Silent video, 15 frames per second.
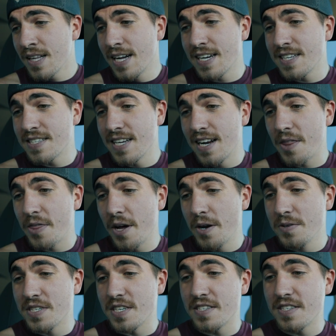like I said, I thought
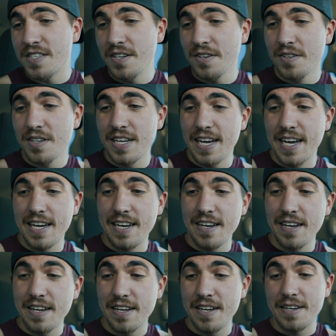it was a still,
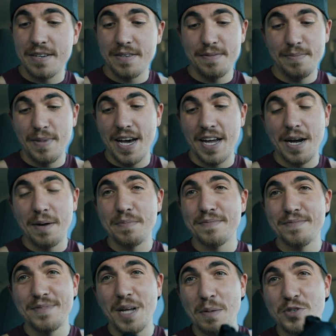and uh, man,
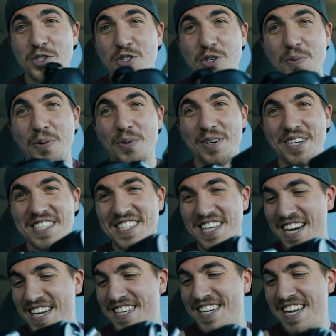I'm, I'm super
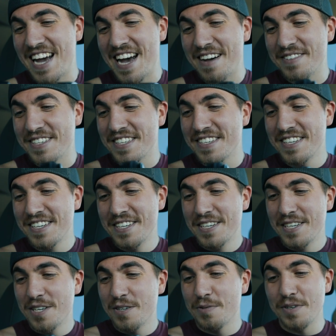excited to have it,
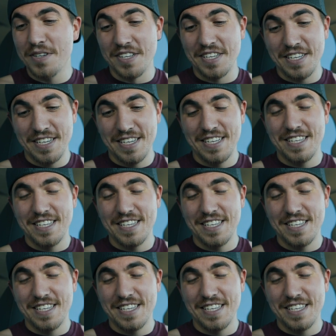really.